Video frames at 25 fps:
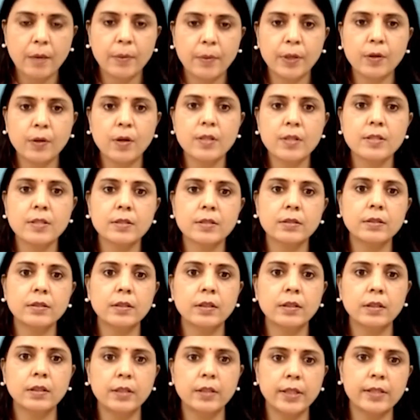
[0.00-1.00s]
Because
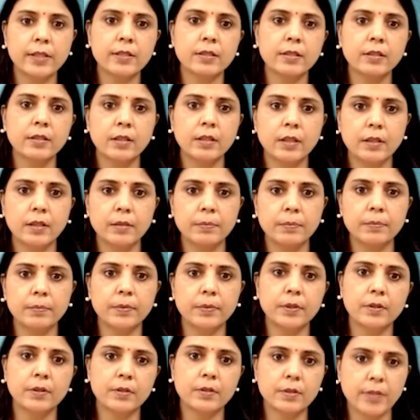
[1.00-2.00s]
it's the
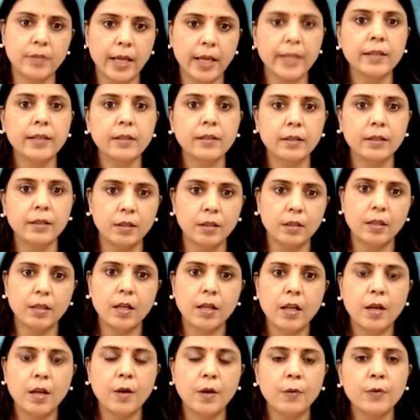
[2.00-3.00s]
cycle
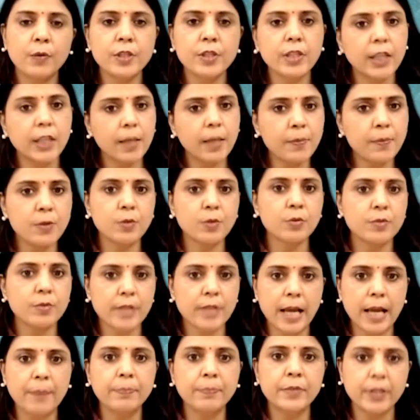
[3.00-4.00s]
which keeps you
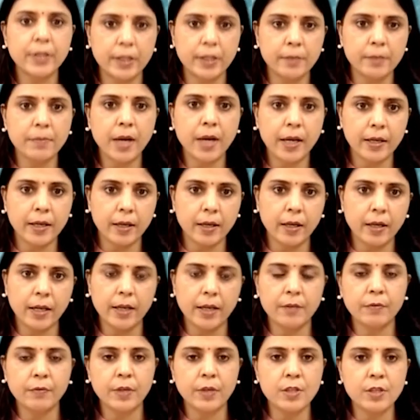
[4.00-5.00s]
trapped in Maya.
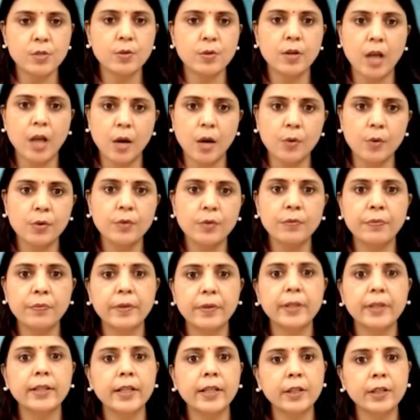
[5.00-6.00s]
And once you're out of
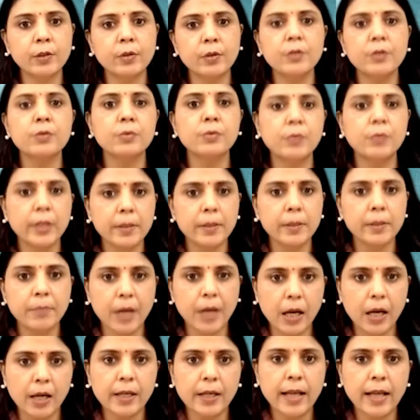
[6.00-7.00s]
it, then you're truly
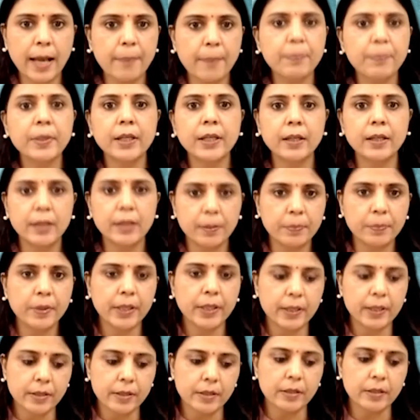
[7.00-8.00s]
empowered, happy and
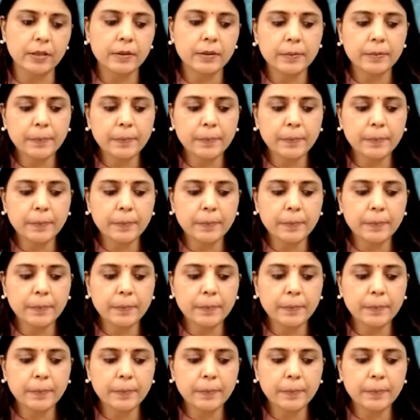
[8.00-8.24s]
liberated.